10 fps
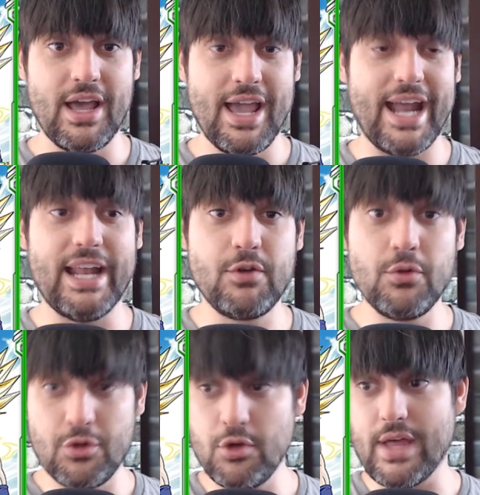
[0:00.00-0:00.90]
And if you
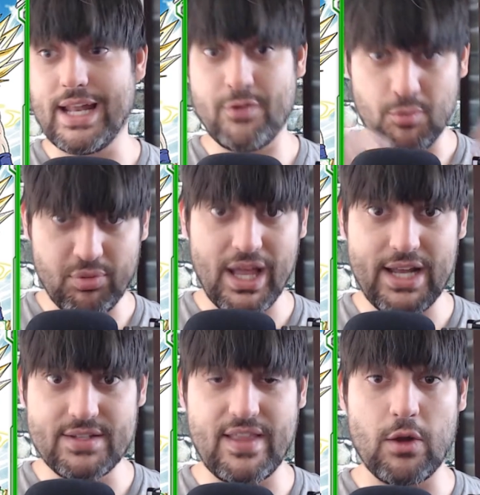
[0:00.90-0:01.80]
do that, if you
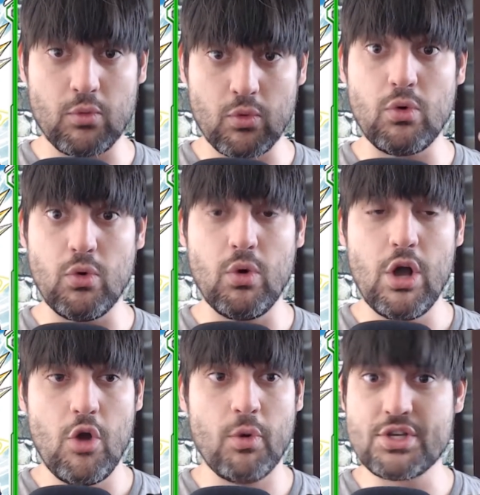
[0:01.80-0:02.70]
play to that rule,
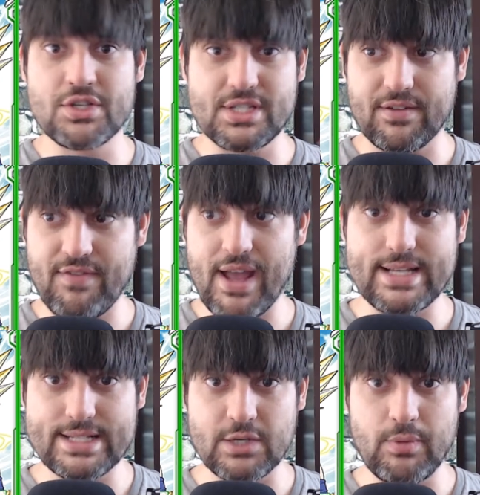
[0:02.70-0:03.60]
which is just a
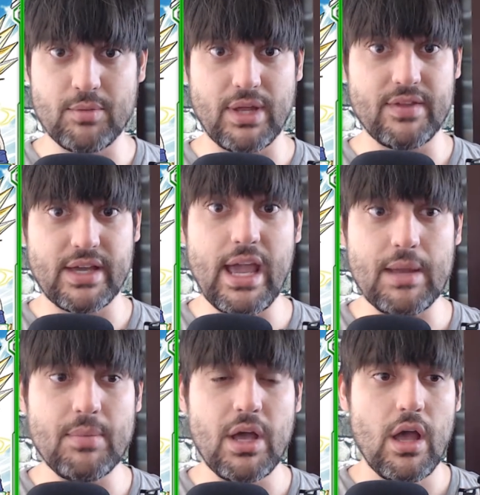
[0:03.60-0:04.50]
fantastic way to play the
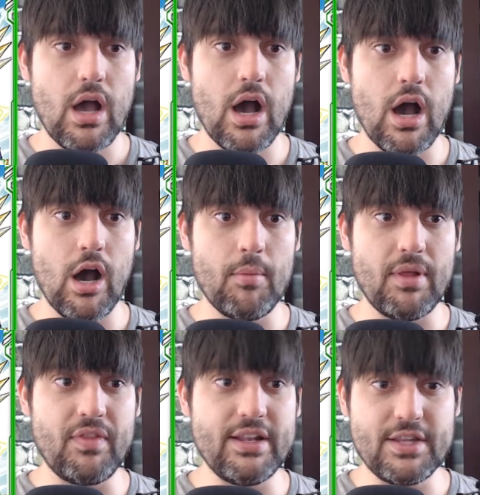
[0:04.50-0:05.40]
game,
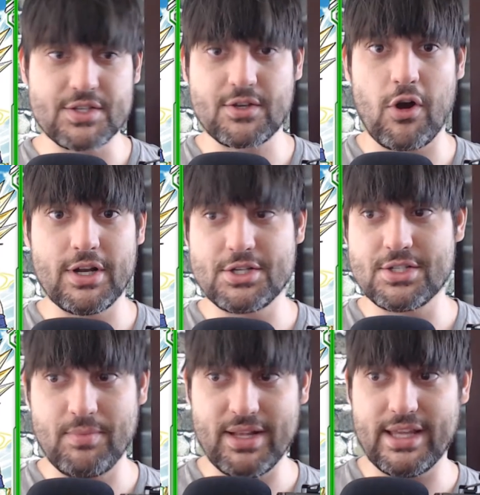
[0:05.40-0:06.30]
then this card is
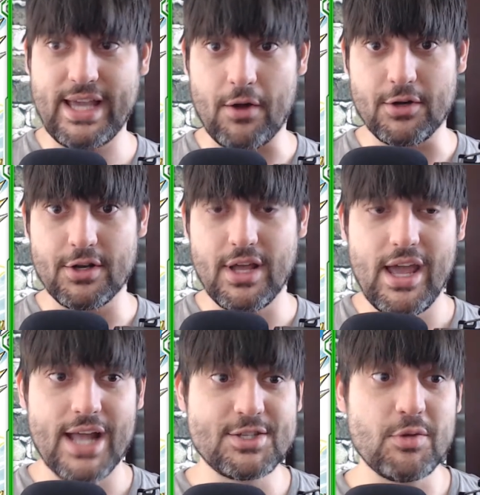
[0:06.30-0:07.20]
just immediately countered.
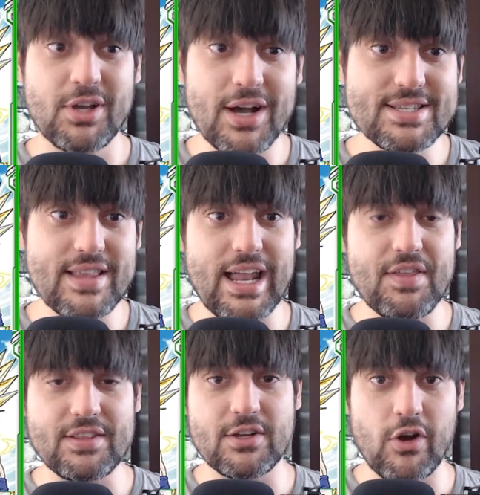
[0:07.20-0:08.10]
And so because of that, I
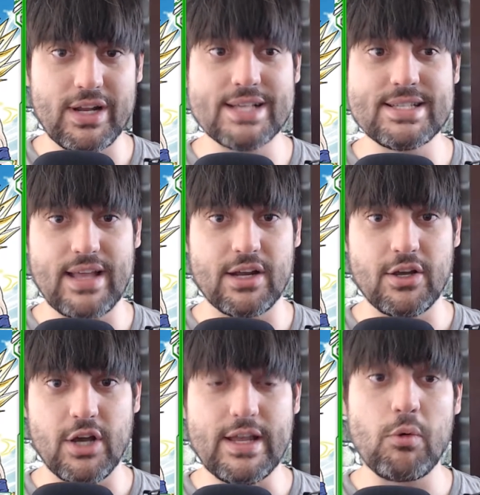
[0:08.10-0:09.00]
think the card isn't that
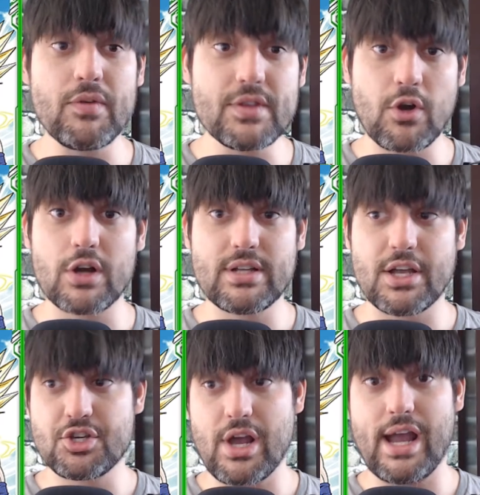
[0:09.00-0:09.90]
good. Now, where this card
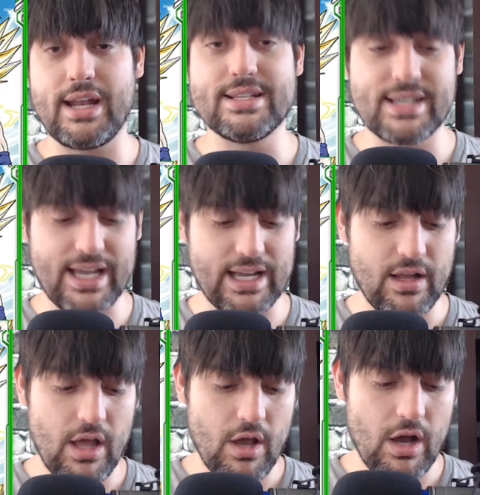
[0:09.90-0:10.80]
does shine is,
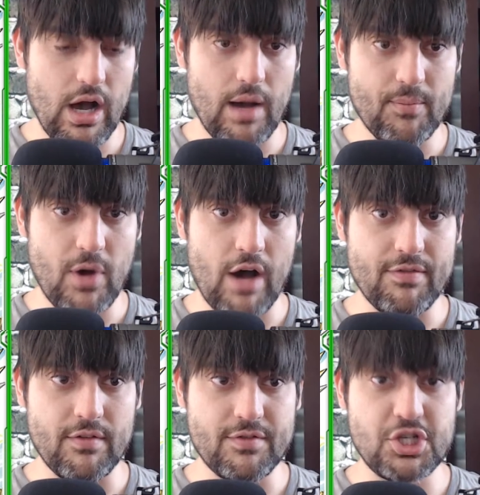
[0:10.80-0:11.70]
again,
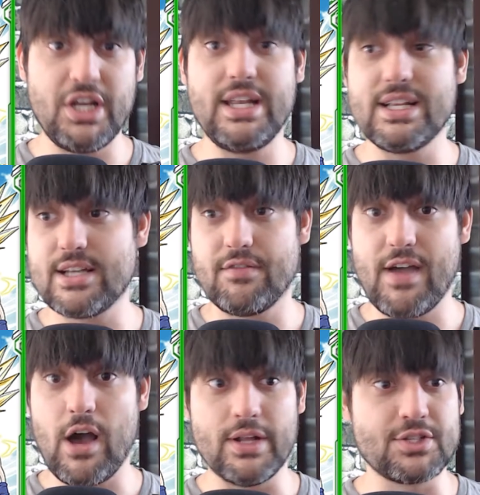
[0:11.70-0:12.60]
off of cheating stuff
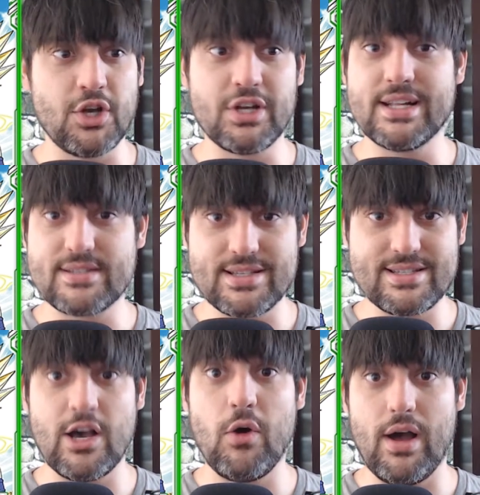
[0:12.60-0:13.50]
out. It's good against the
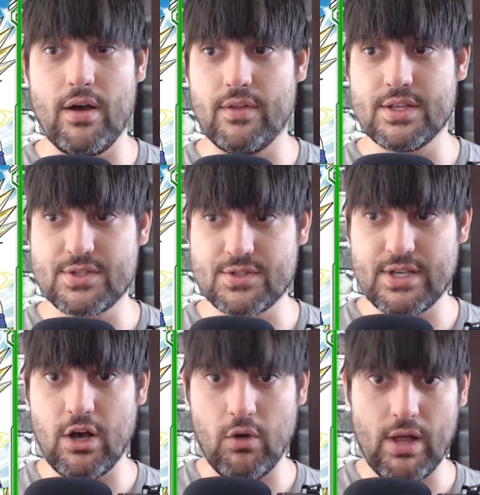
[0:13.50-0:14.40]

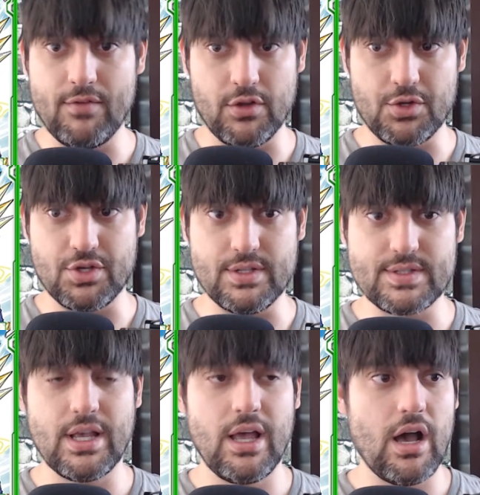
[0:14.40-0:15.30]
cell evolutions.